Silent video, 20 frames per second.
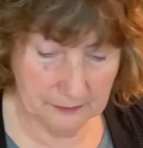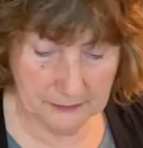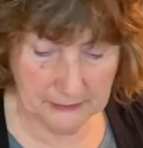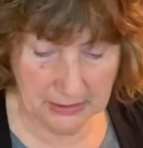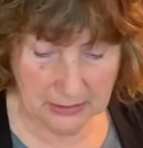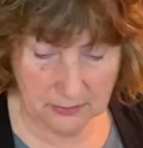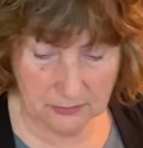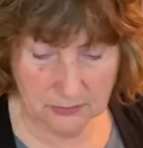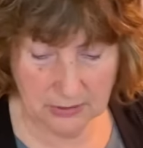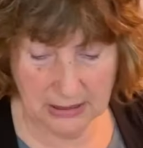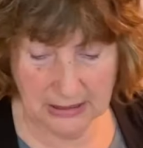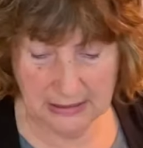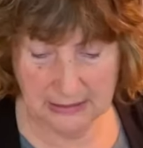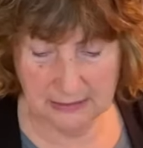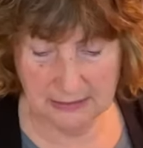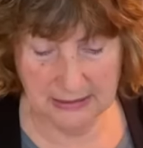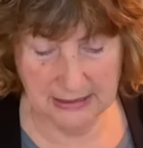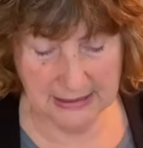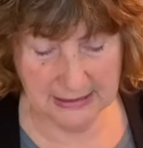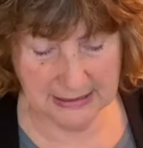All right,
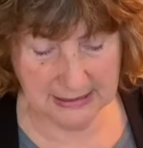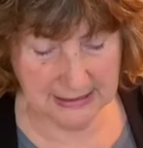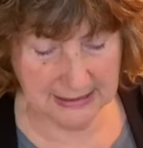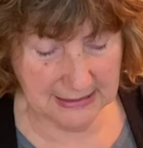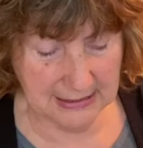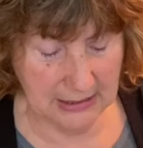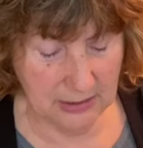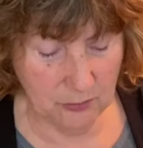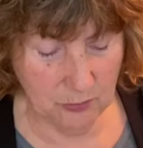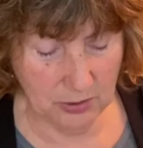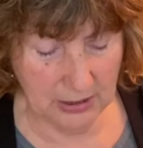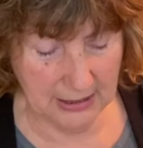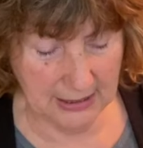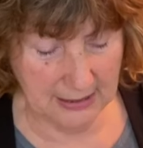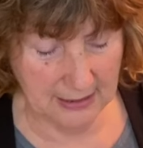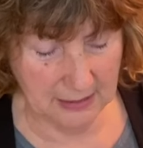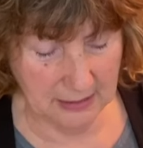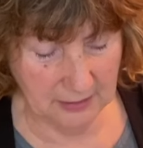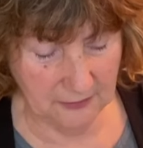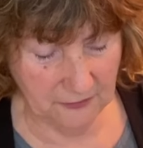let's see what
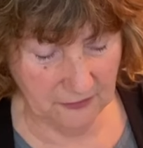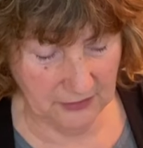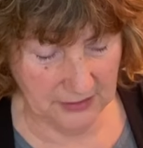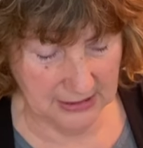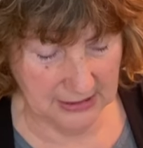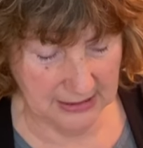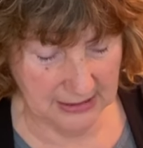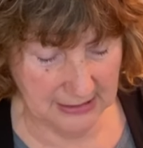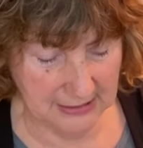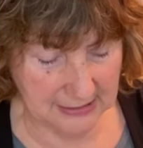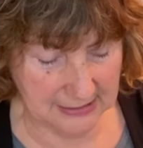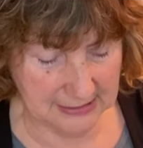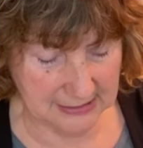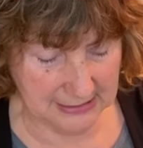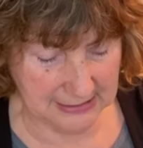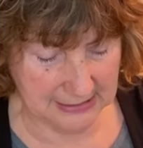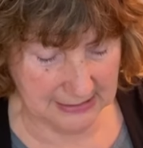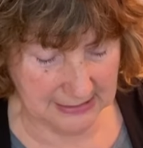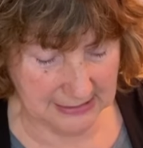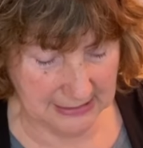Elephant has
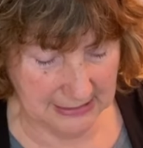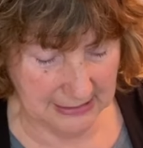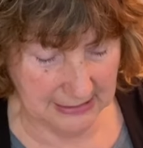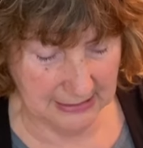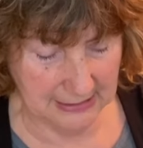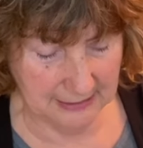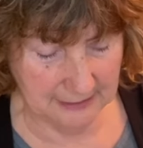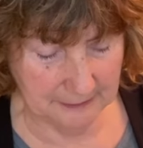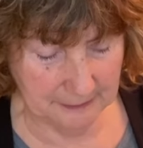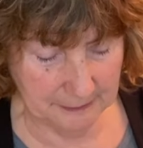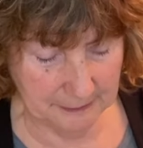to say.